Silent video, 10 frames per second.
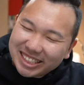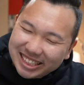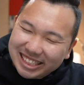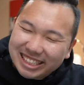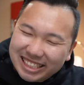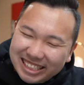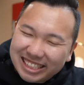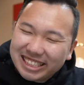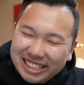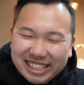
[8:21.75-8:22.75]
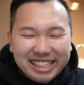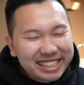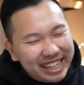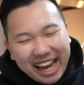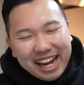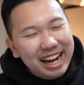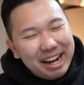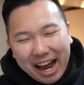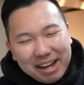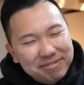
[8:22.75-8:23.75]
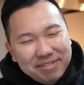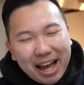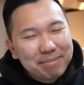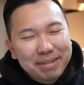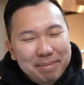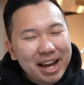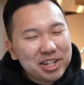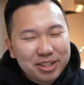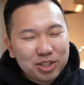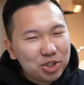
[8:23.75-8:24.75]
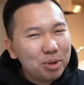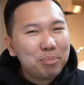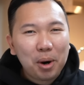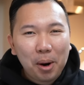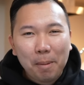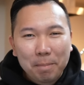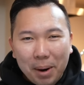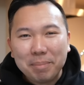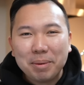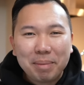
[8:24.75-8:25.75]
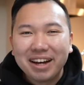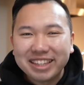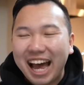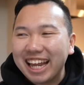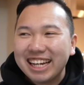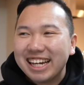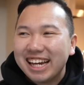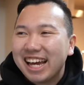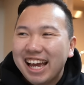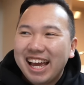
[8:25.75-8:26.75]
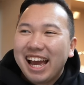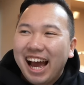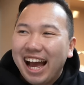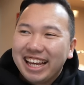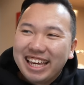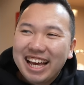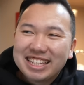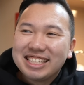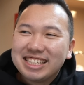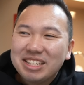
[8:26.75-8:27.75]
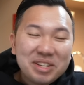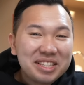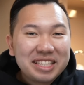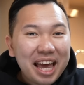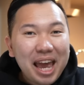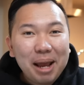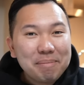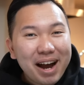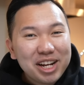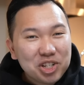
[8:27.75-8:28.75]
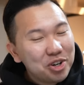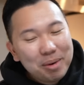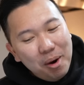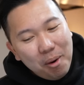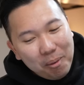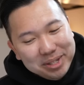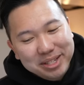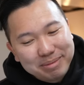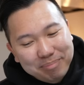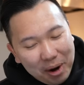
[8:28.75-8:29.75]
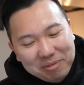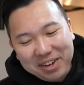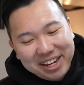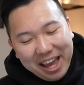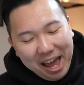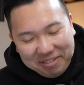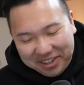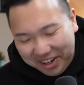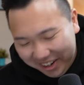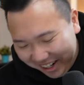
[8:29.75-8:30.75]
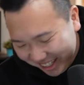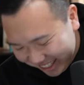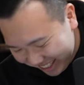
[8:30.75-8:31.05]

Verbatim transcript: oh yeah, I, I'm, I'm, I'm actually super bummed about that. I guess you could say my trip wasn't perfect after all.